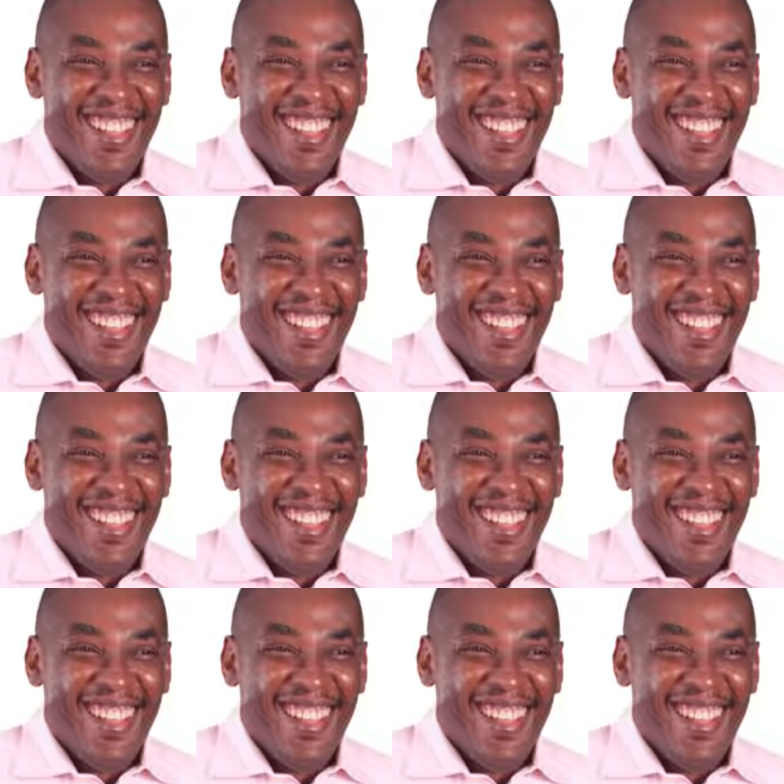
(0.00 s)

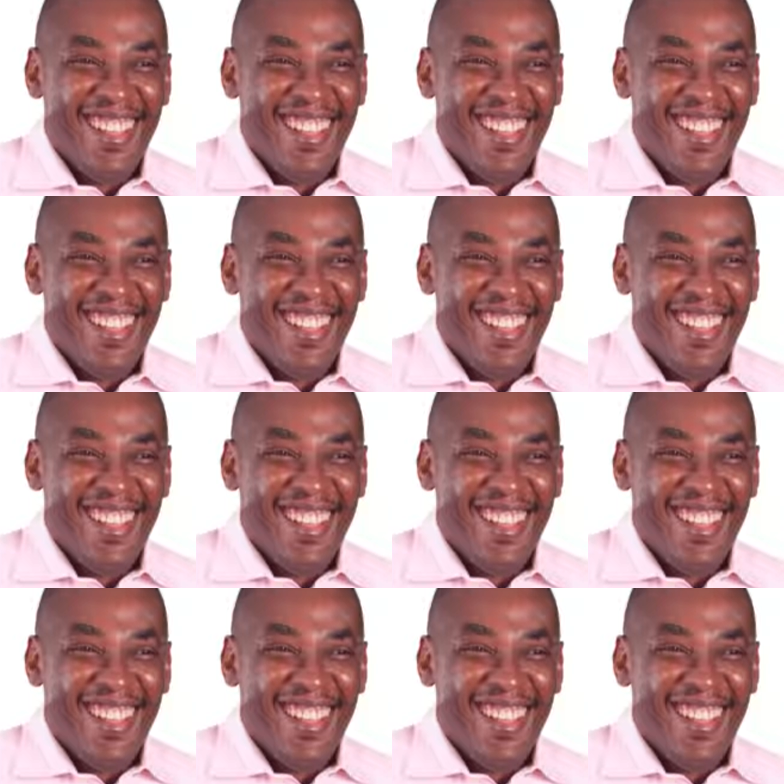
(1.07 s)

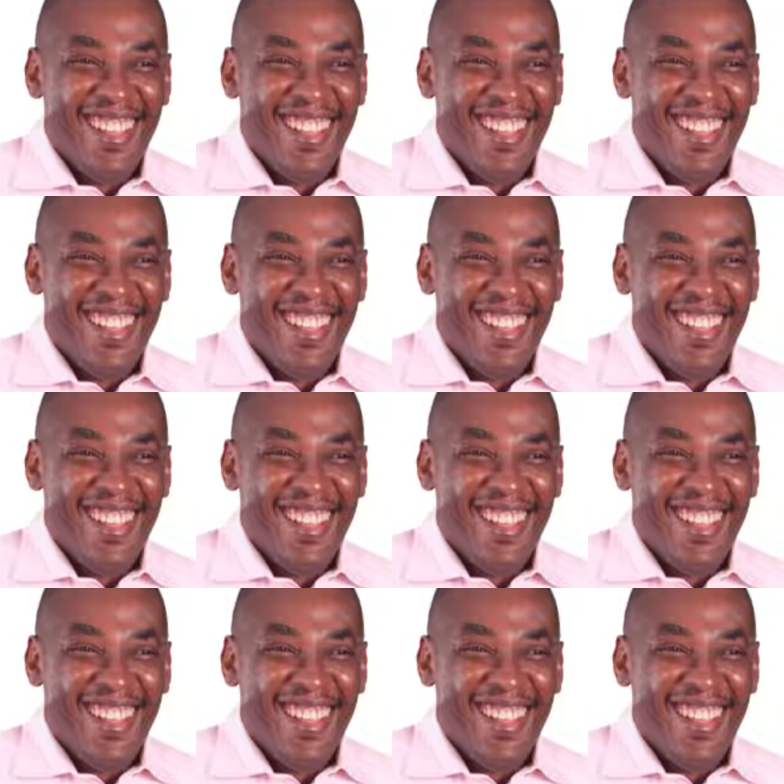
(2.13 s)

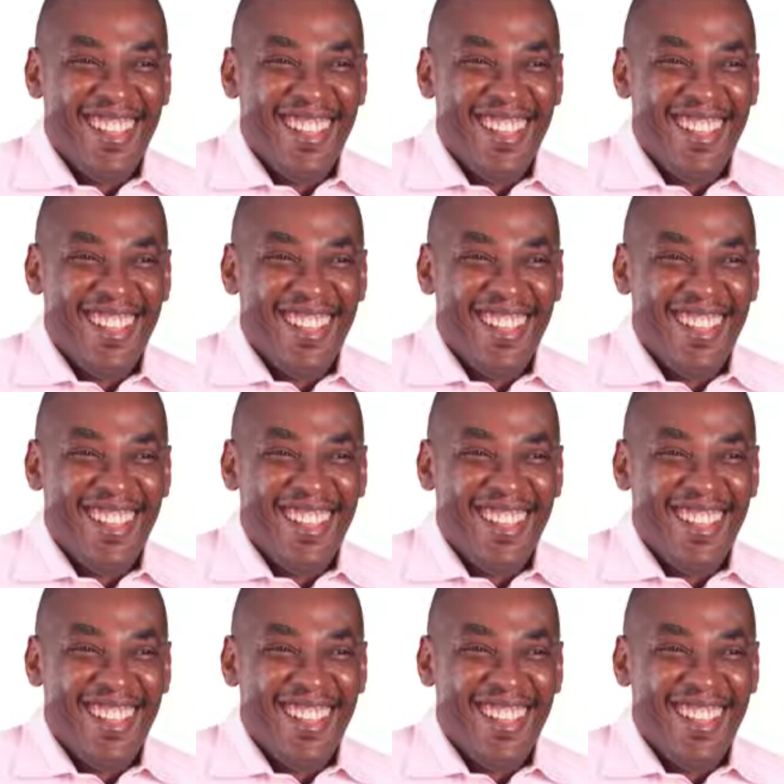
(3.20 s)

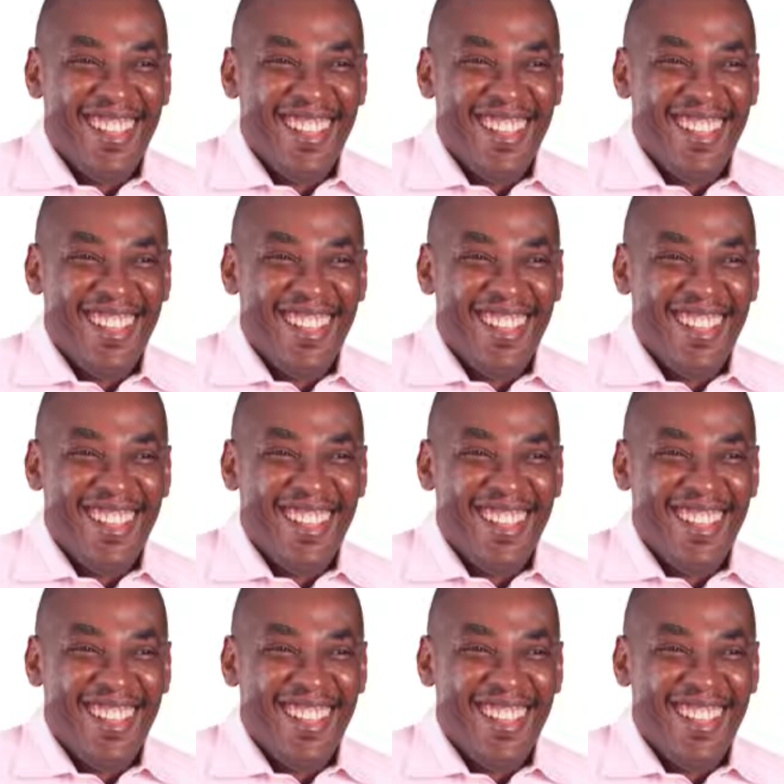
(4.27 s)

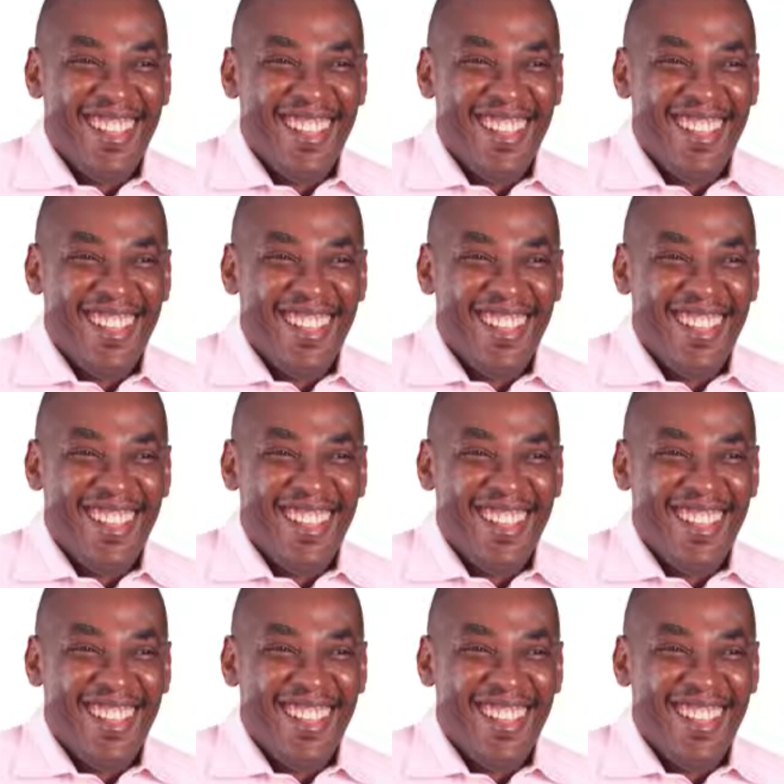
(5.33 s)

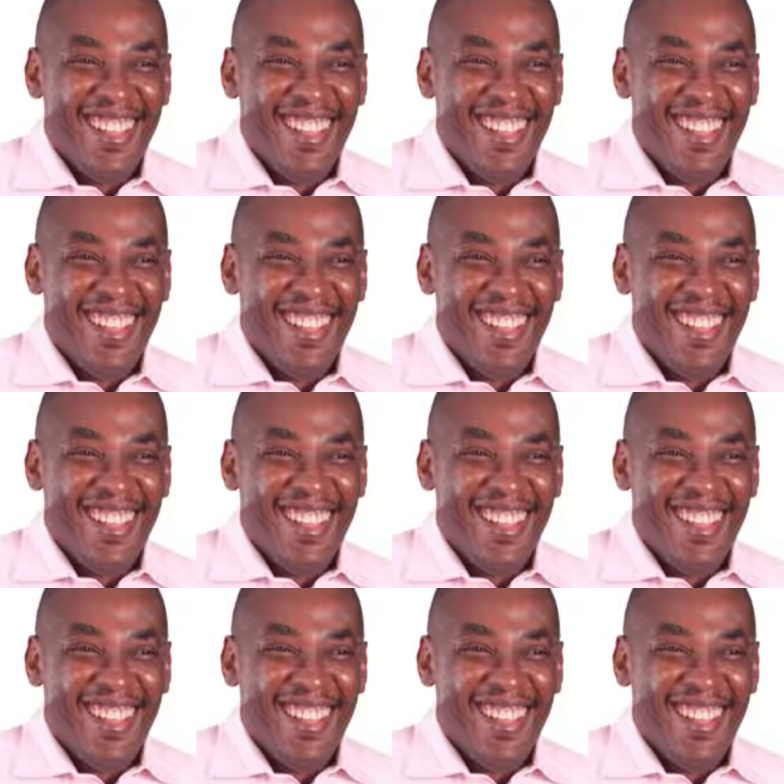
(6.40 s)
(no lip movement)